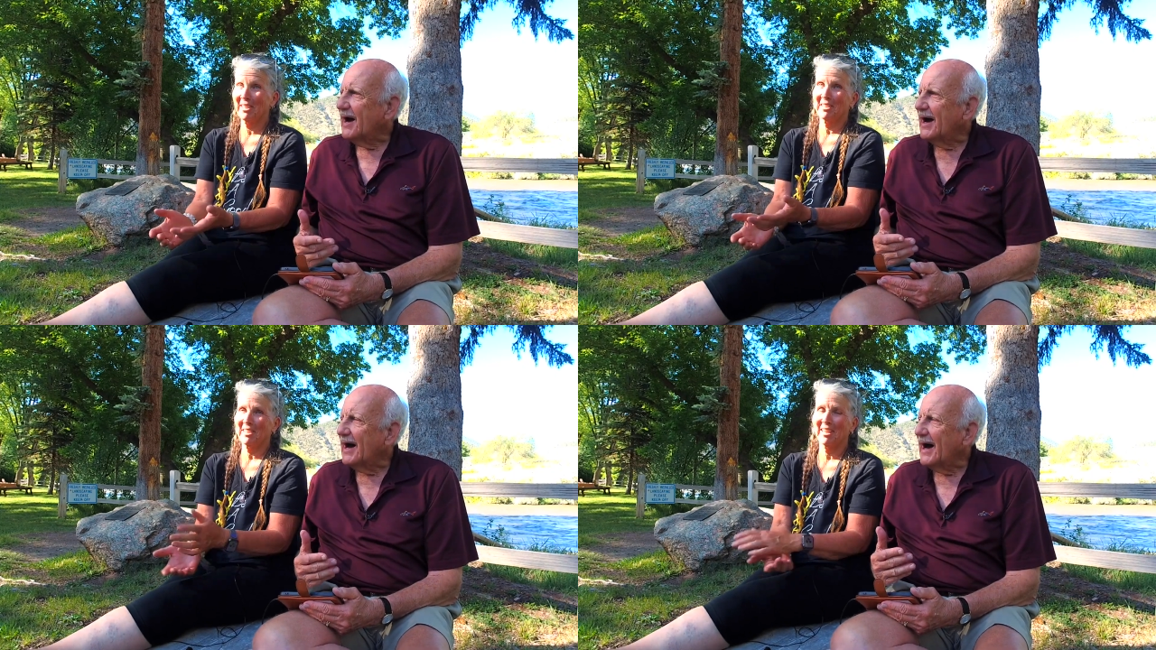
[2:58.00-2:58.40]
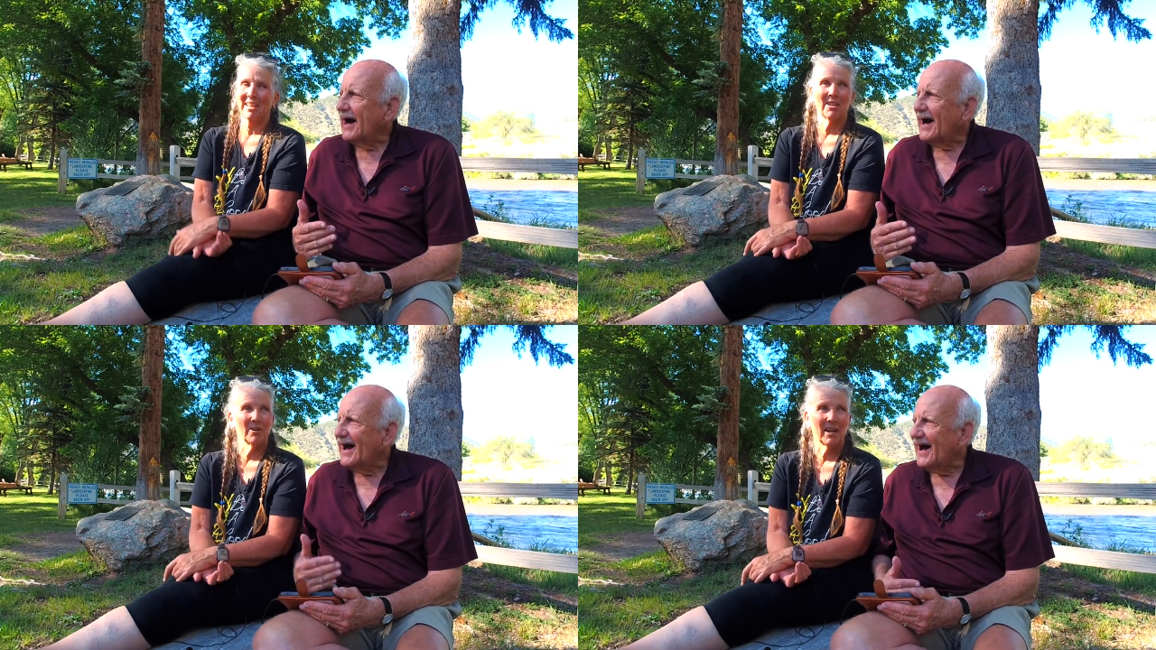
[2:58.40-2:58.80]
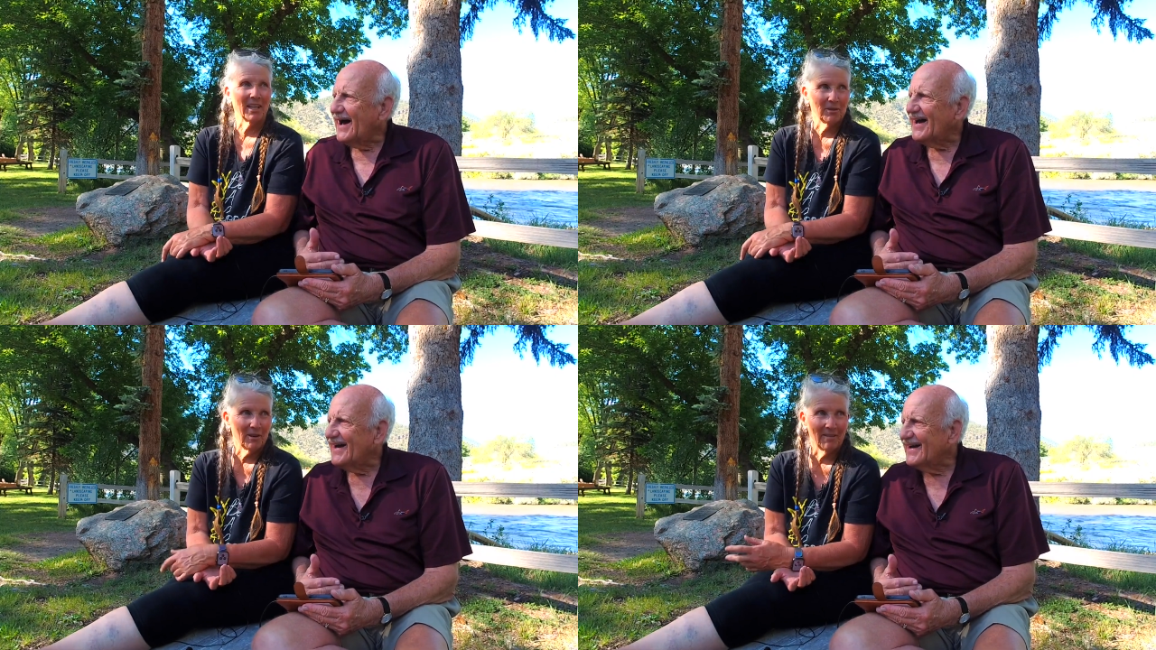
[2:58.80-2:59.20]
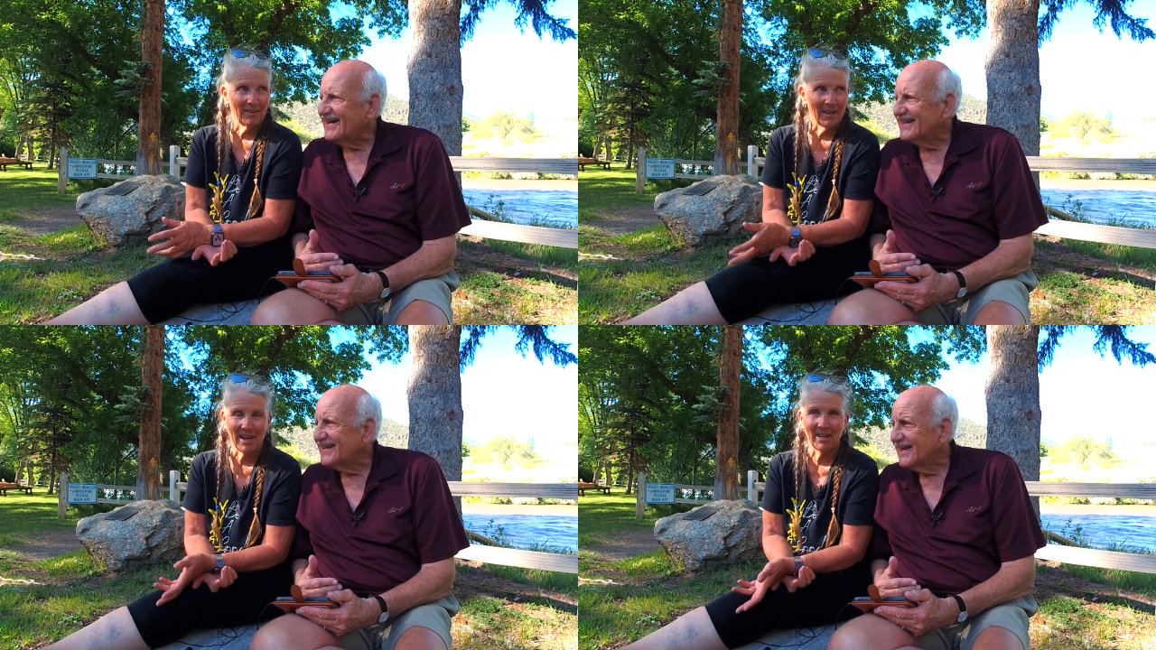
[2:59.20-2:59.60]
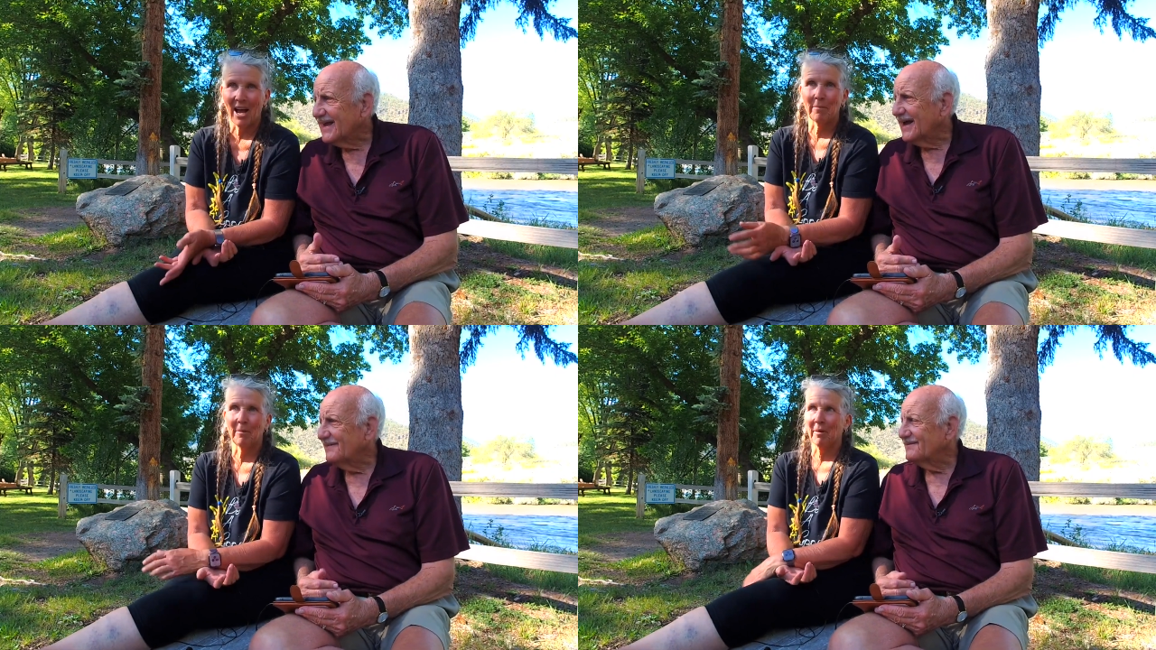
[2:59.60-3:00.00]
Speaker 1: sick, you can't do everything. I
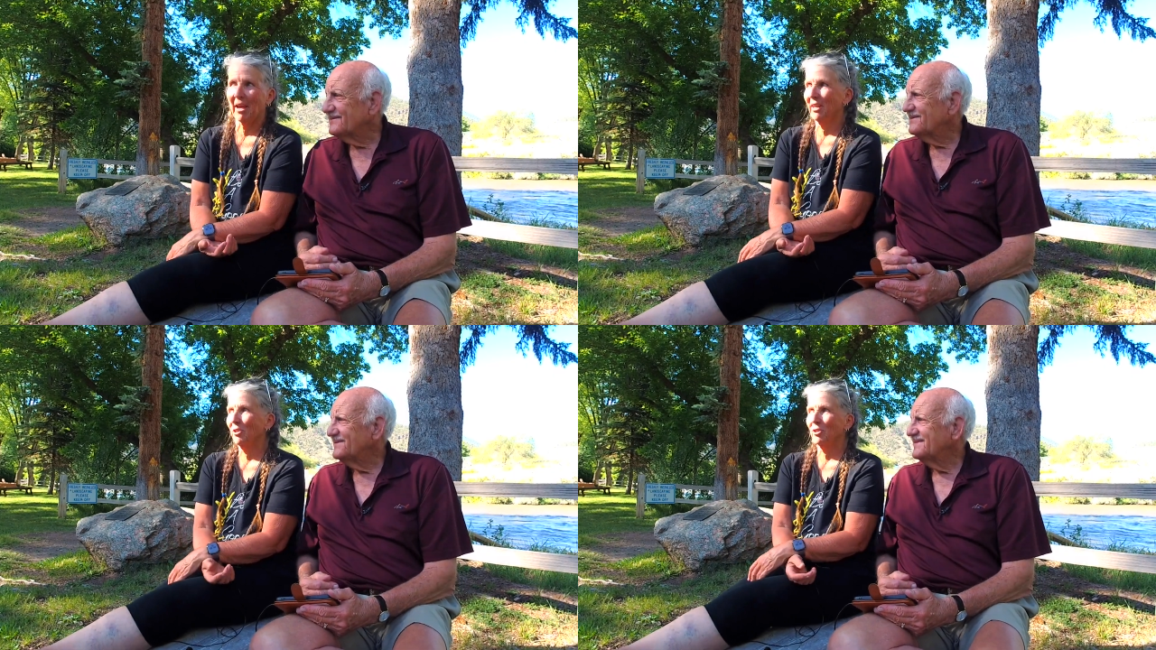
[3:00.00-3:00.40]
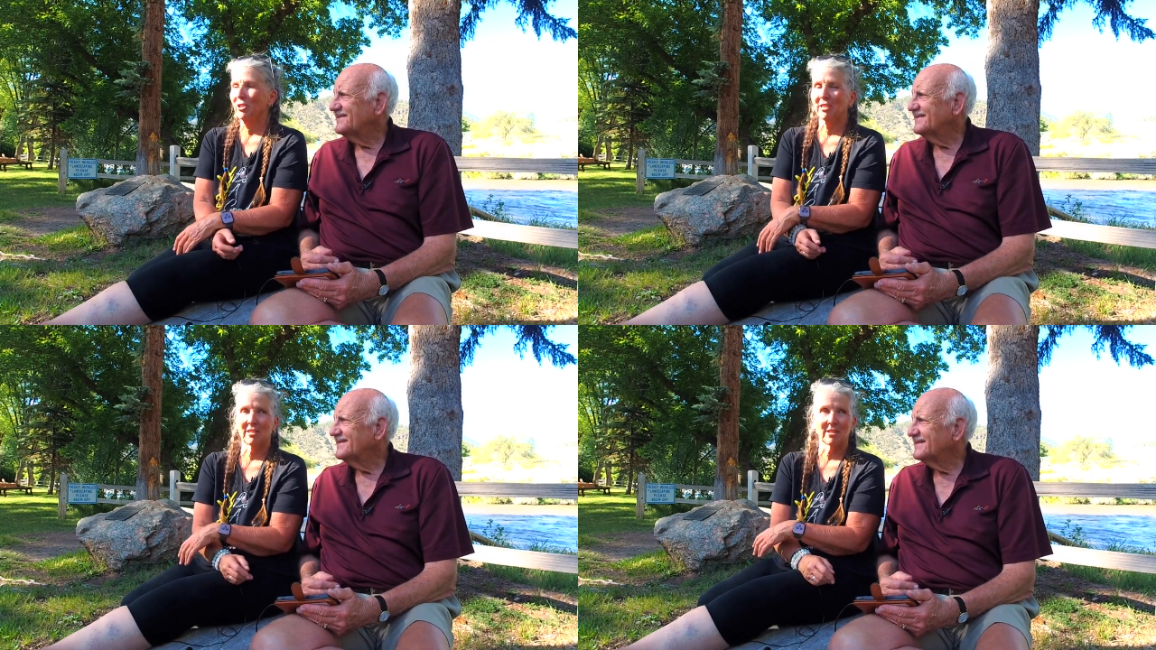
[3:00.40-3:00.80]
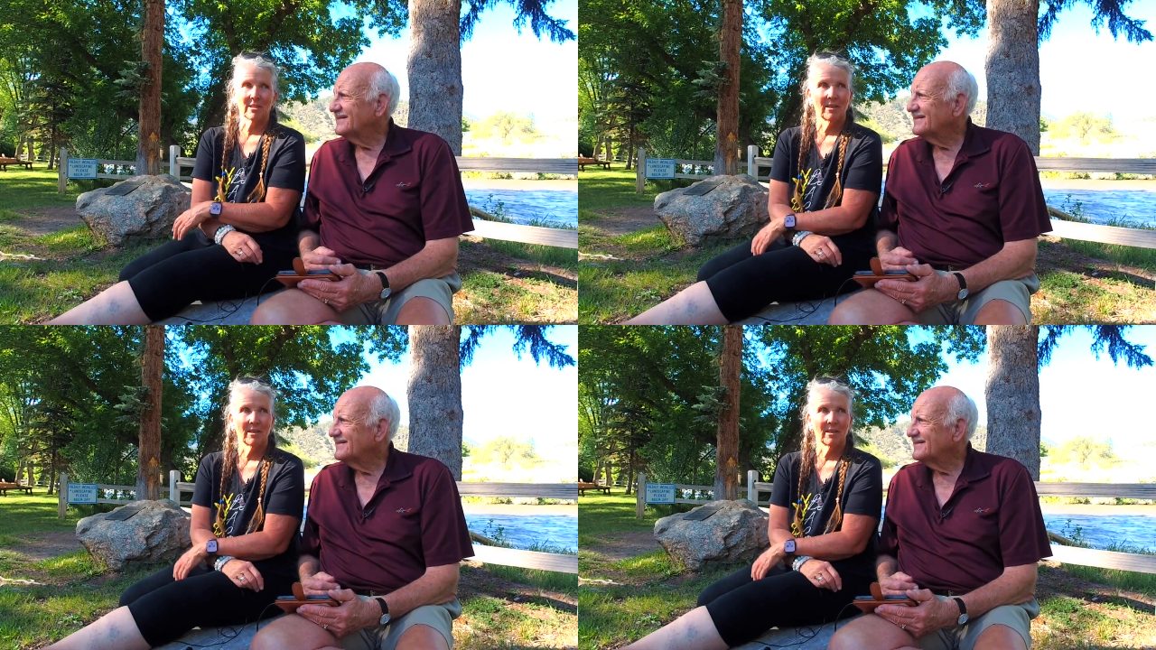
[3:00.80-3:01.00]
mean, my energy is,